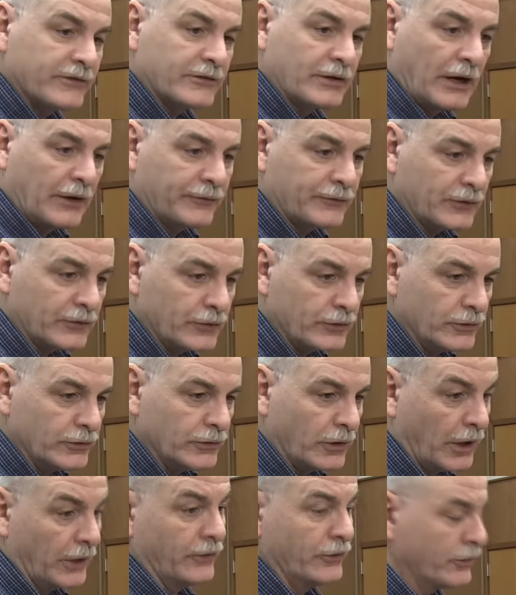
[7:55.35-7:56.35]
tough to
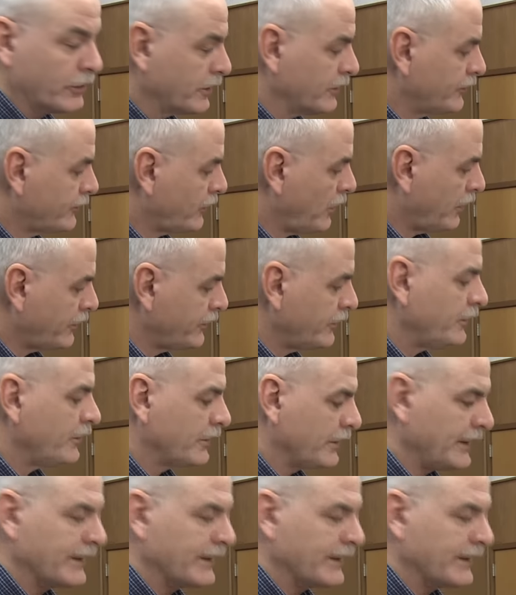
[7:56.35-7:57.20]
do on new construction.